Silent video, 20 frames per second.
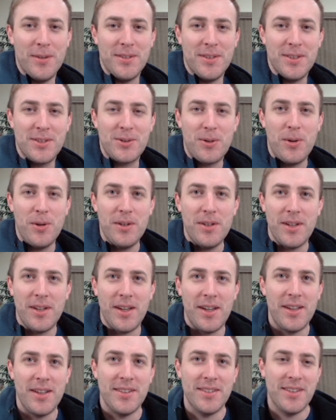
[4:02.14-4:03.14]
Discord
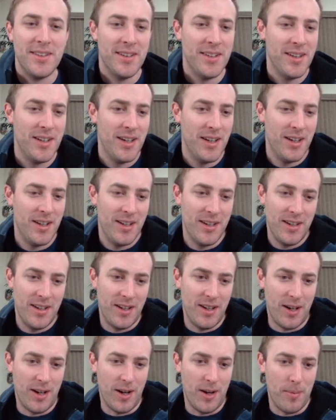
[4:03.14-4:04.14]
and
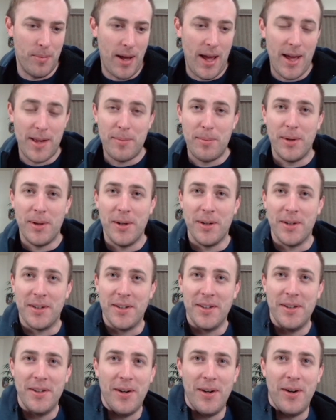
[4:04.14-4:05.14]

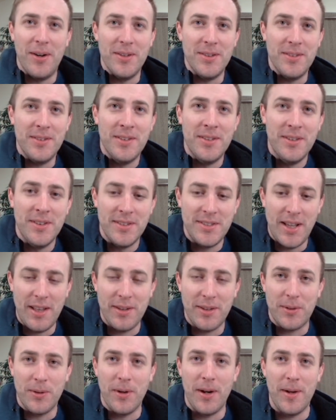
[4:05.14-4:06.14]
Adberg on
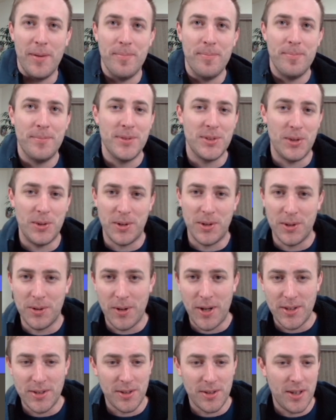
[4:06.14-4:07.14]
Telegram. So
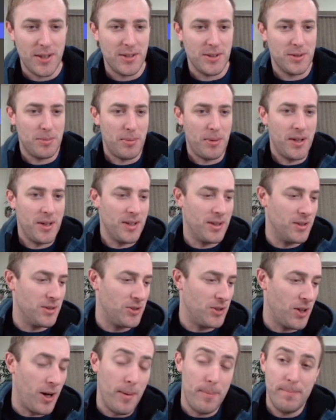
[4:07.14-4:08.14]
congratulations, buddy. Good
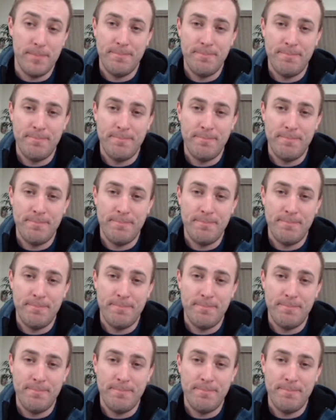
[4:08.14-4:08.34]
job.